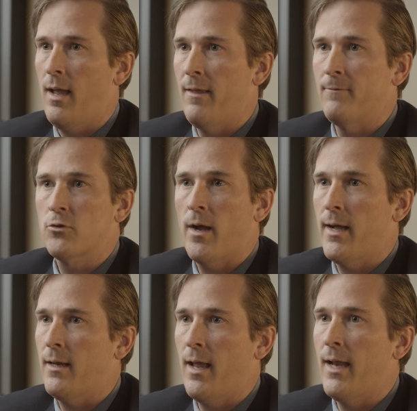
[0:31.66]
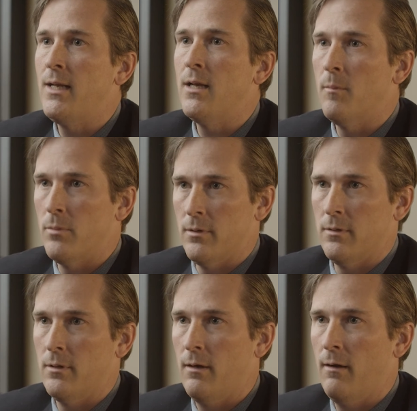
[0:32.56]
and they've tried any
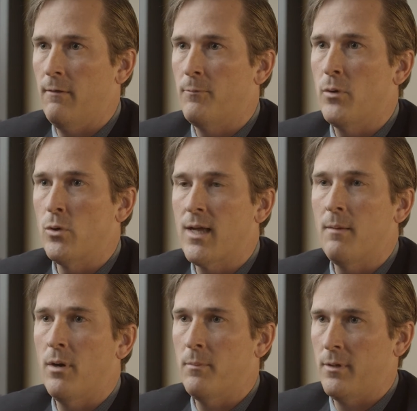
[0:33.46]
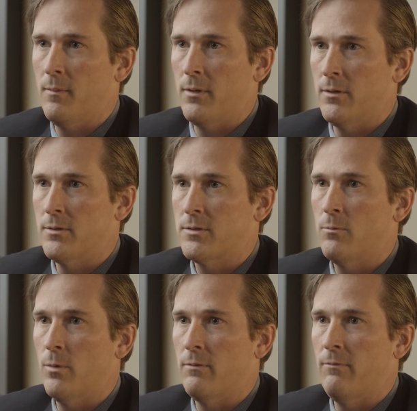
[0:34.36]
number of proton pump
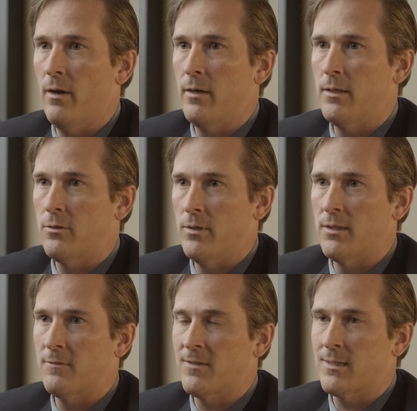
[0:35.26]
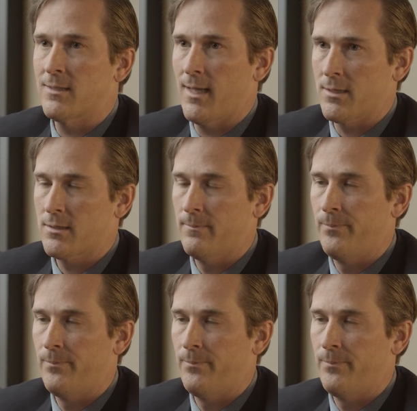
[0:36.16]
inhibitors with varying degrees of success.